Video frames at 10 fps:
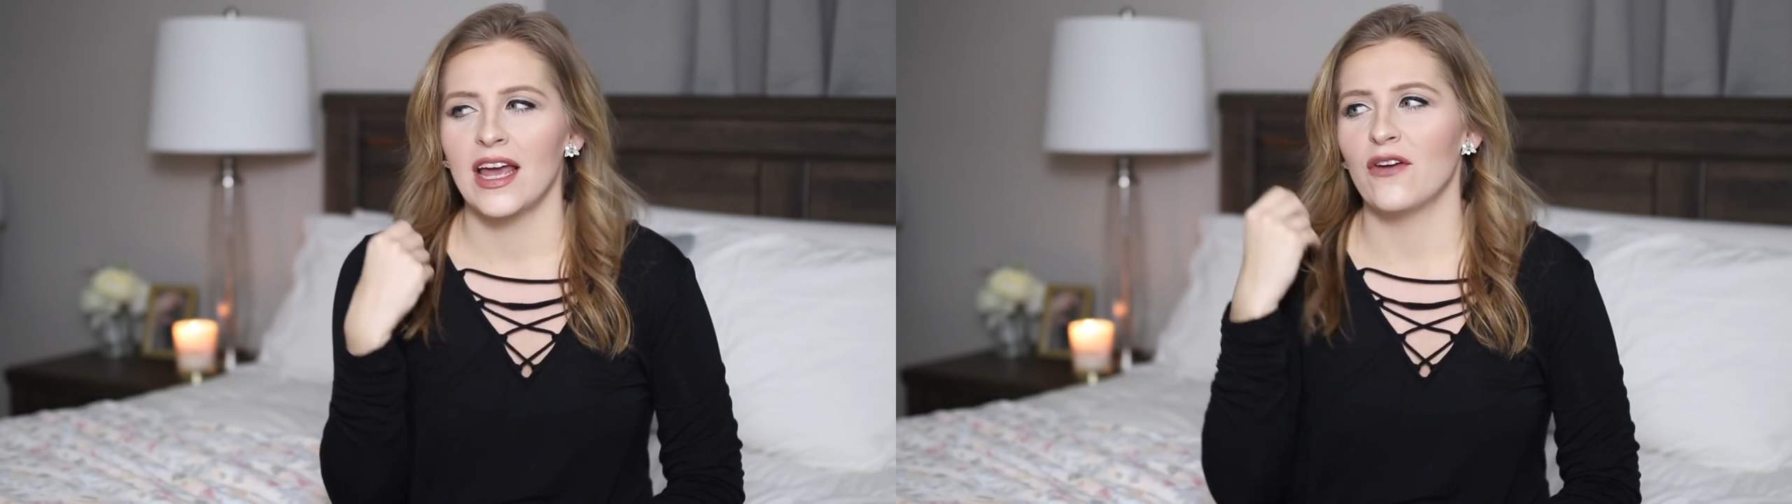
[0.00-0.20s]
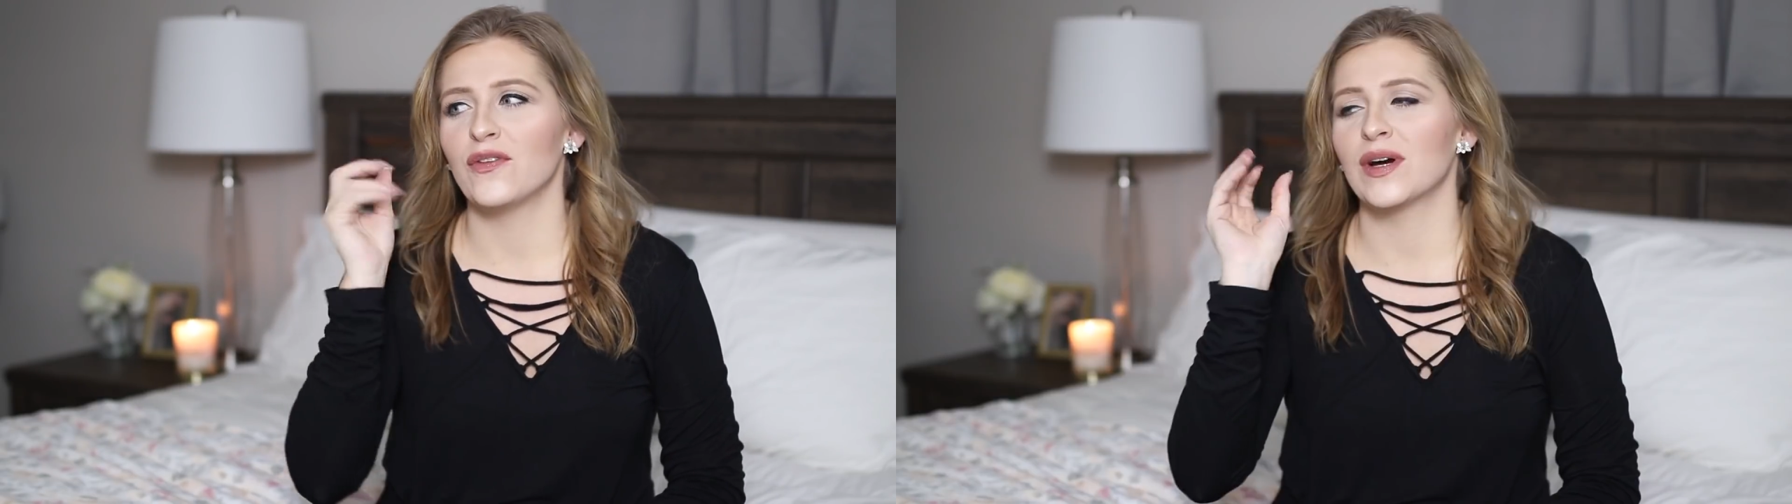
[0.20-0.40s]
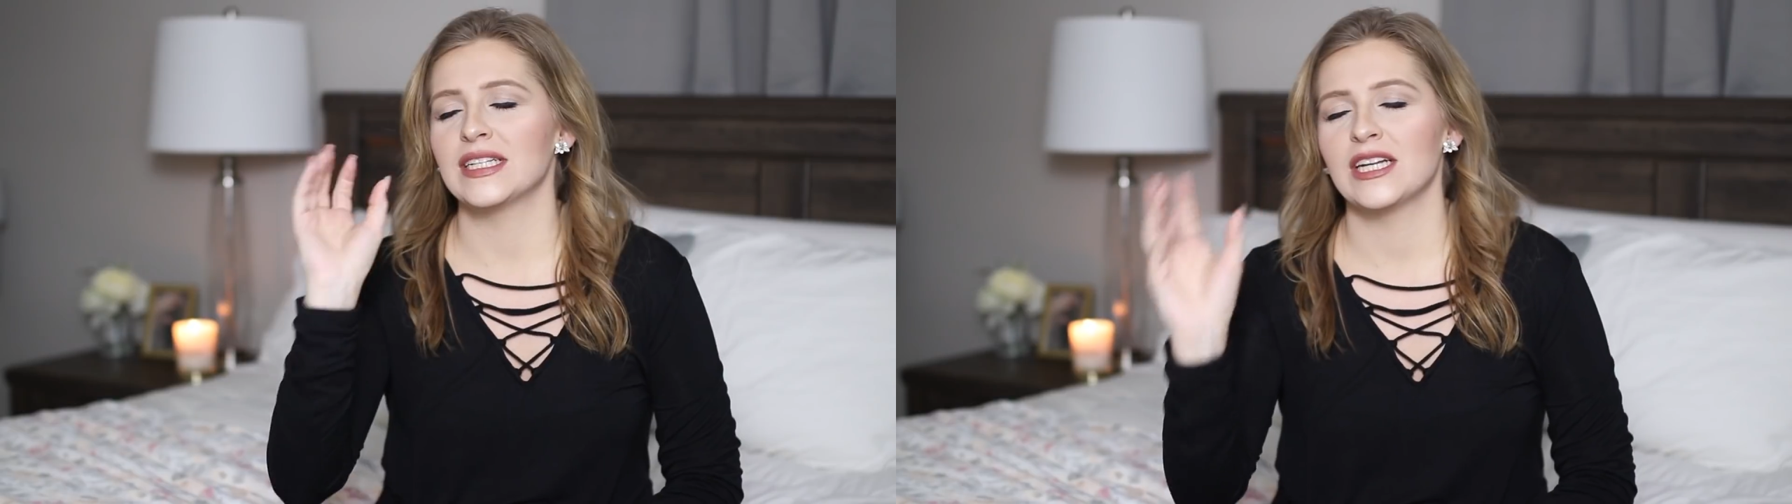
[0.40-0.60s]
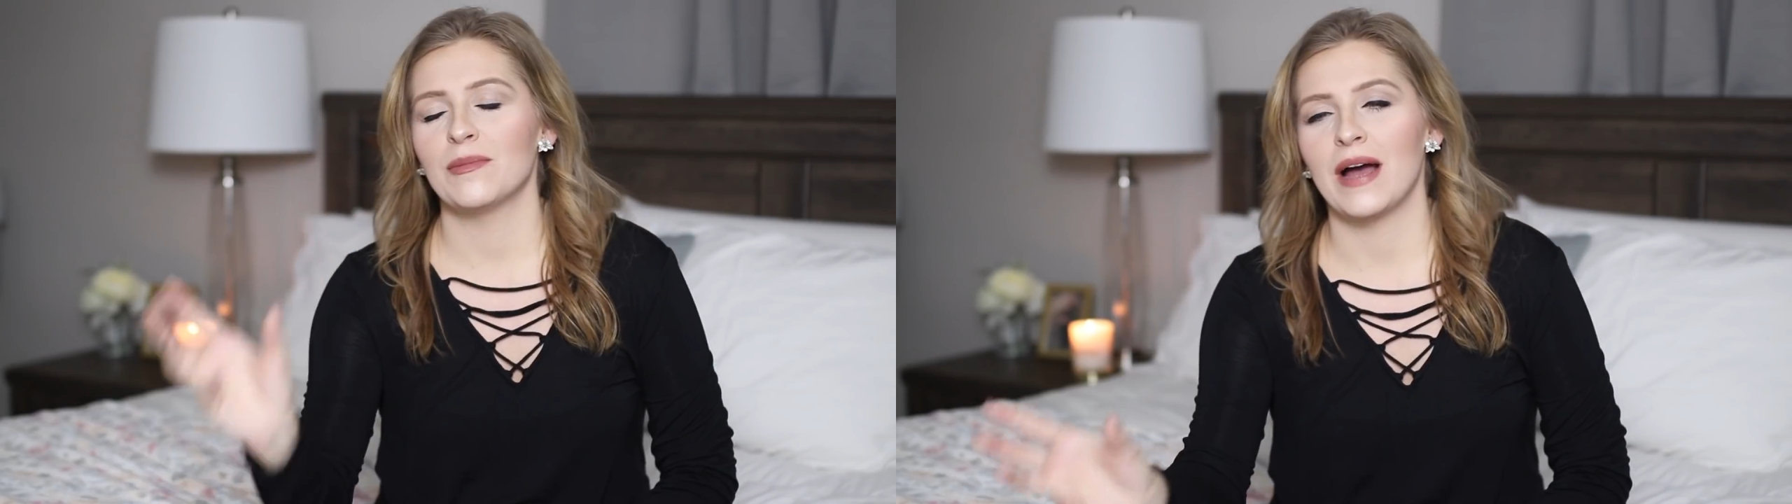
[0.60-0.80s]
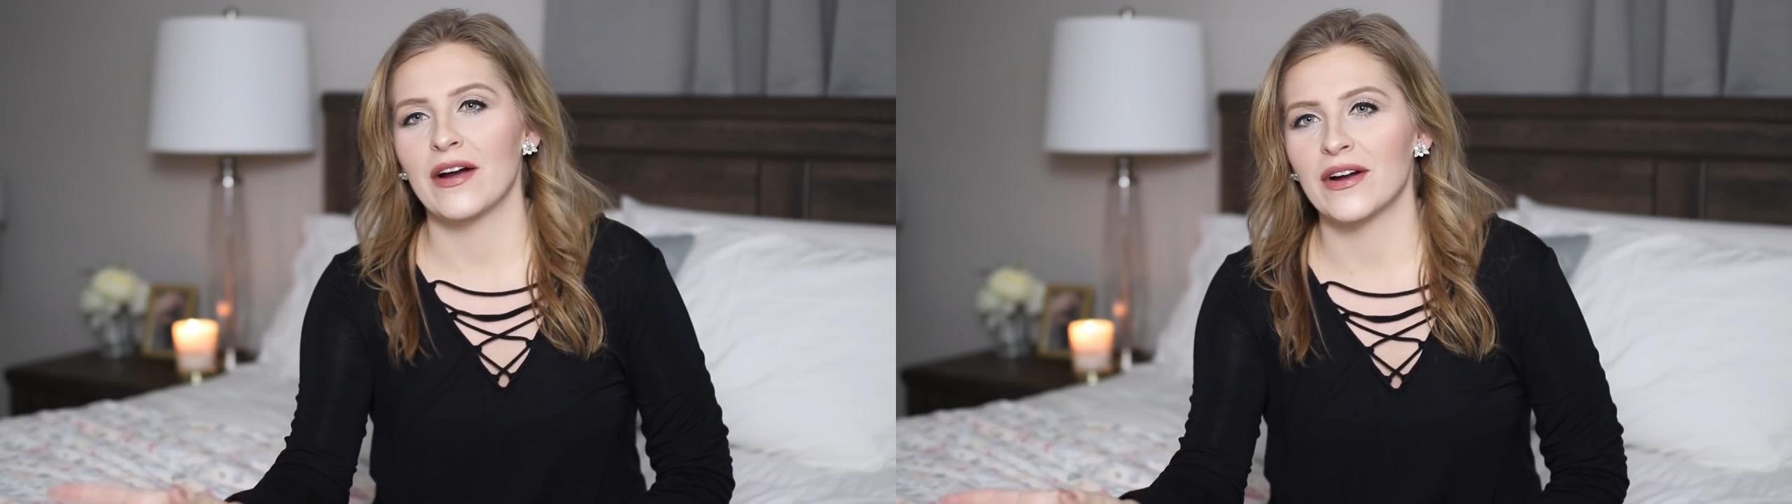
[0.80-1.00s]
If you guys hear
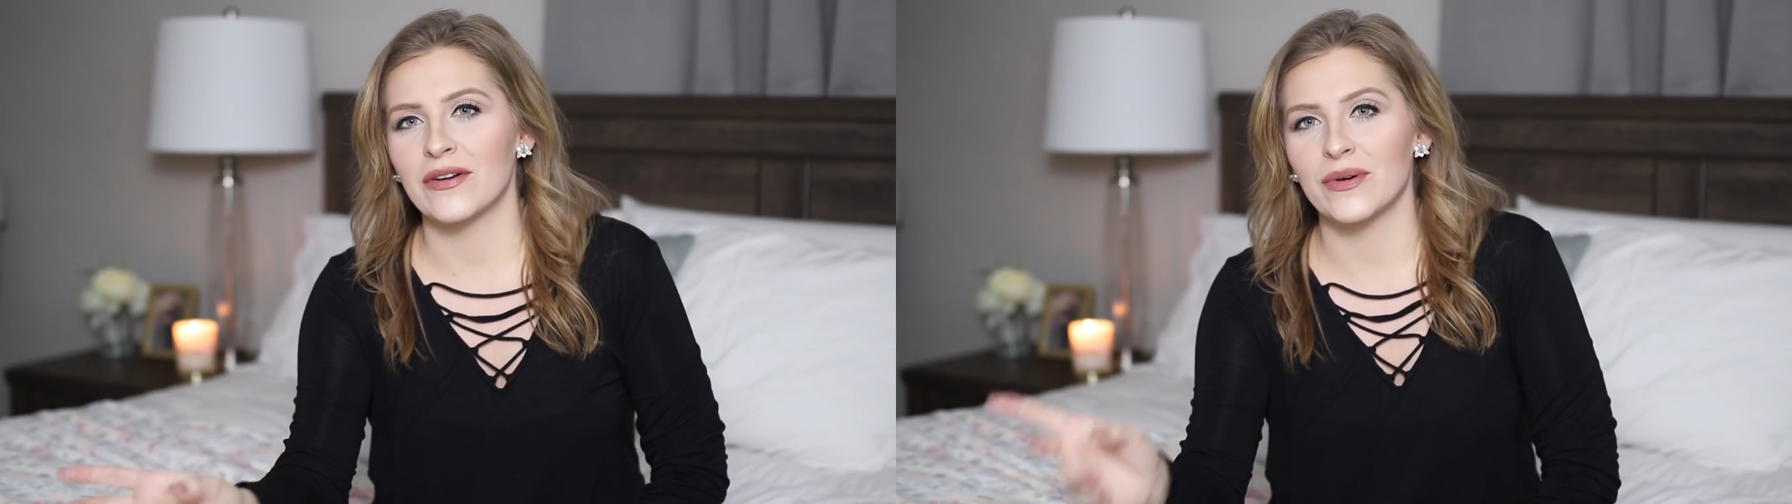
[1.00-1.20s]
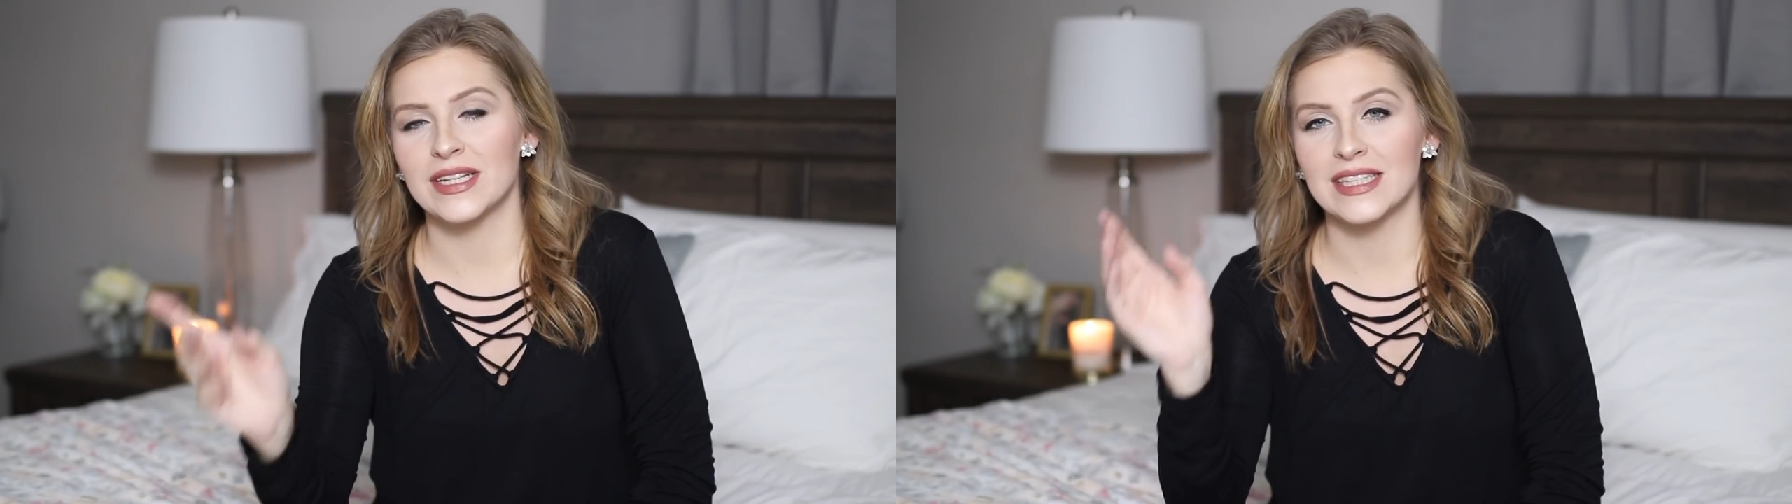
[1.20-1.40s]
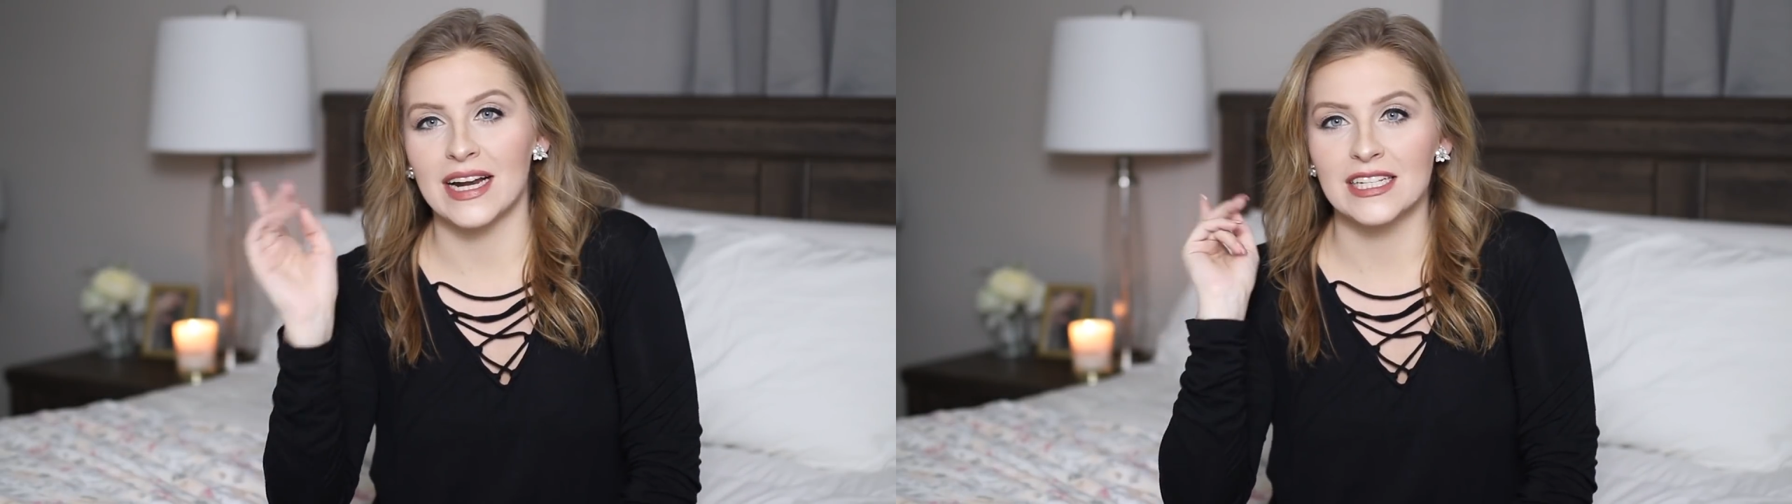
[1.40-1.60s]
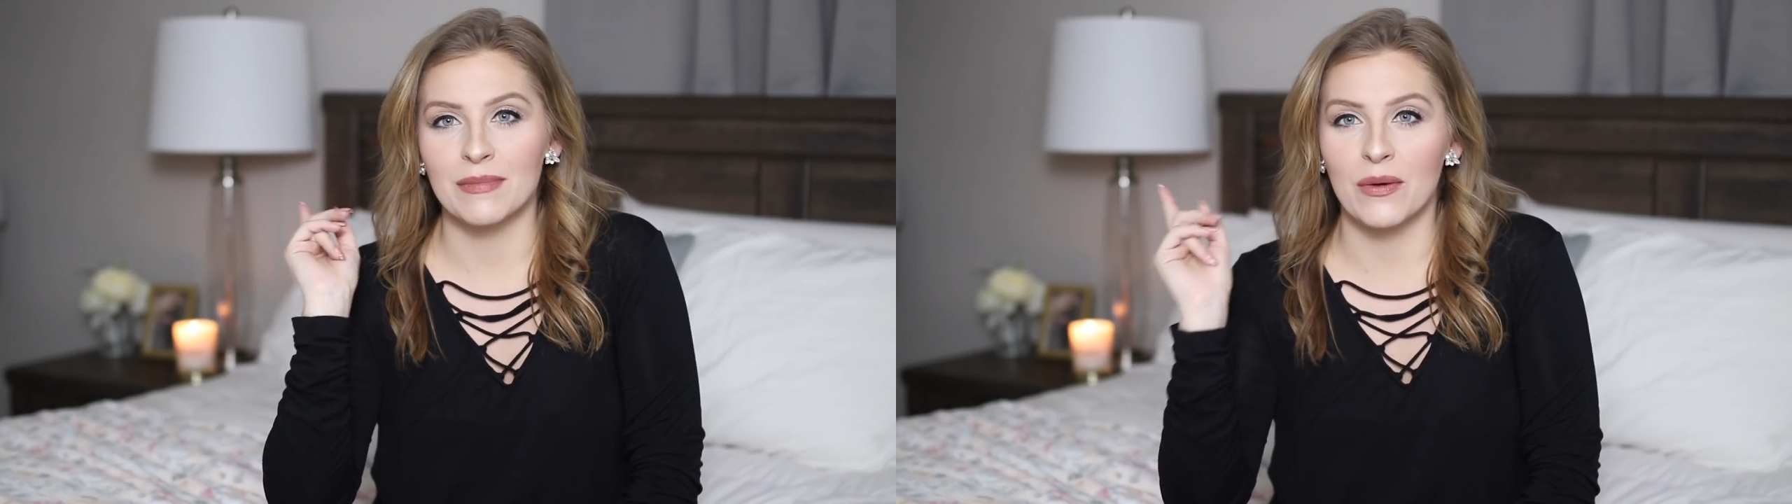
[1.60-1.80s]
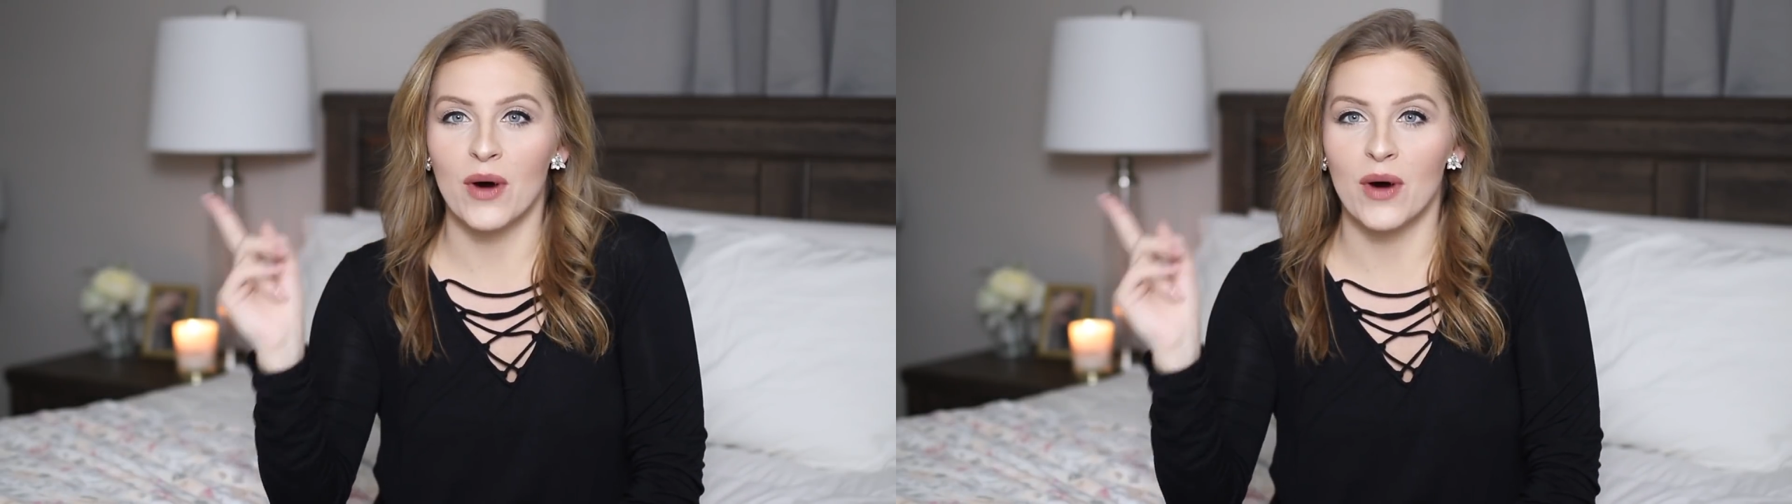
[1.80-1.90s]
background noise, that is my